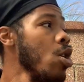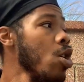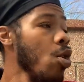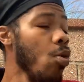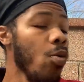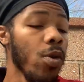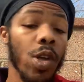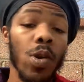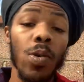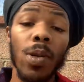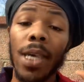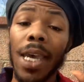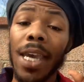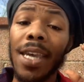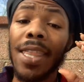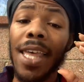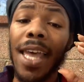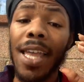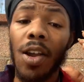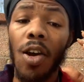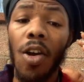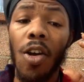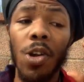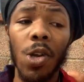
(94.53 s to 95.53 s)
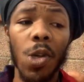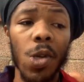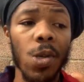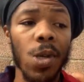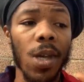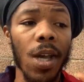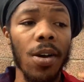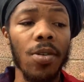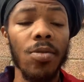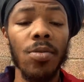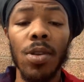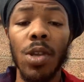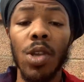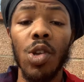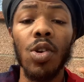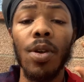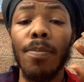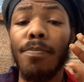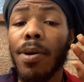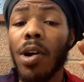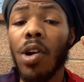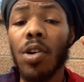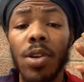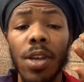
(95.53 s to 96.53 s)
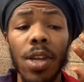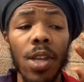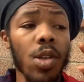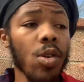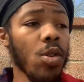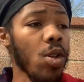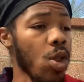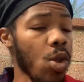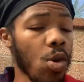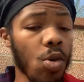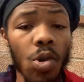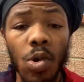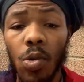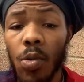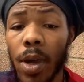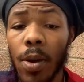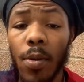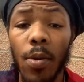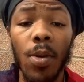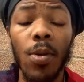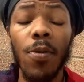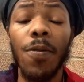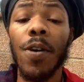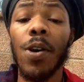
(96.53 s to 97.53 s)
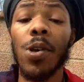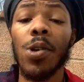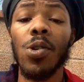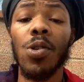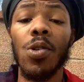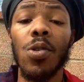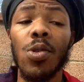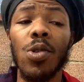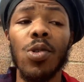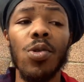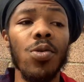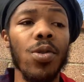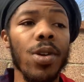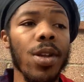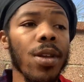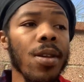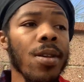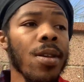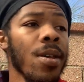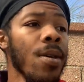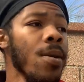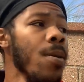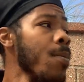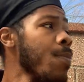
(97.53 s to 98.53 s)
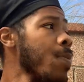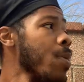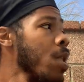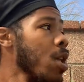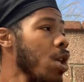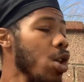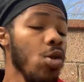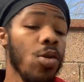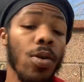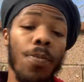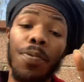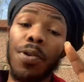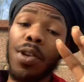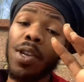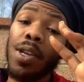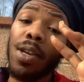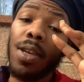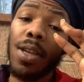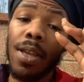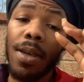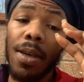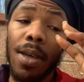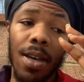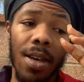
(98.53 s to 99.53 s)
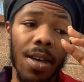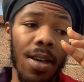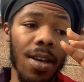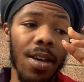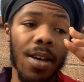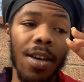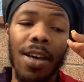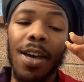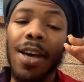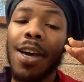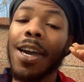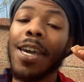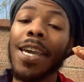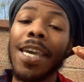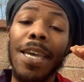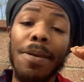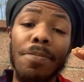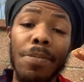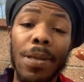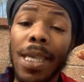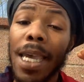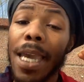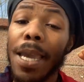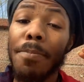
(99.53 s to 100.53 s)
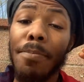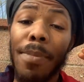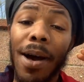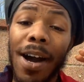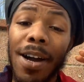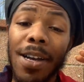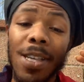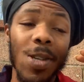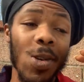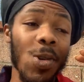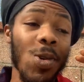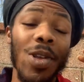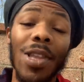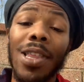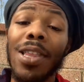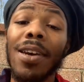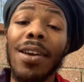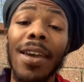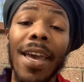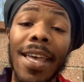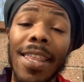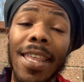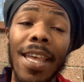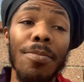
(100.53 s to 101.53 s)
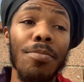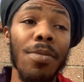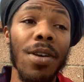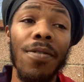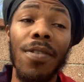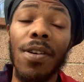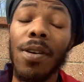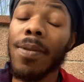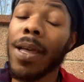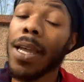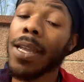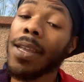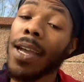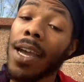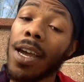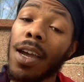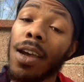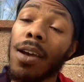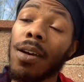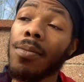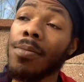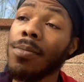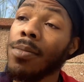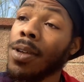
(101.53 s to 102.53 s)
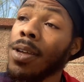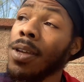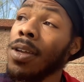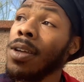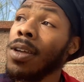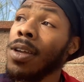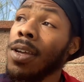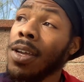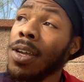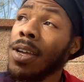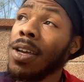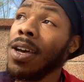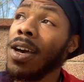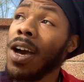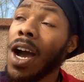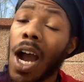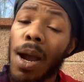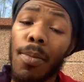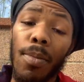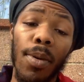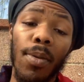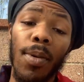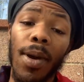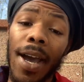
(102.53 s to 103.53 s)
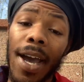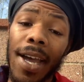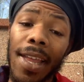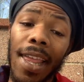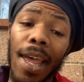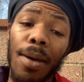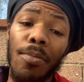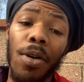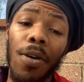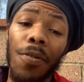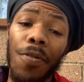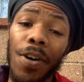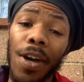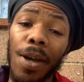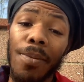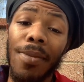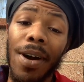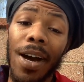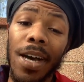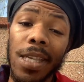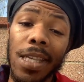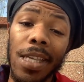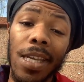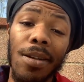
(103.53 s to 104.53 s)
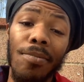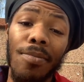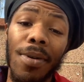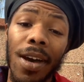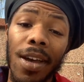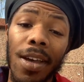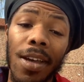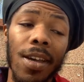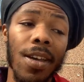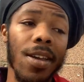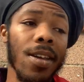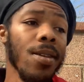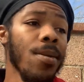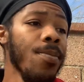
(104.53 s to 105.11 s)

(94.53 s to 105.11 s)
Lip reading: When you take that cartridge out, you can burn it, you can throw it away, whatever the fuck you gonna do with it. You can put it in a keepsake box so you can look at that motherfucker like, damn, I remember I had that motherfucking mindset in my head.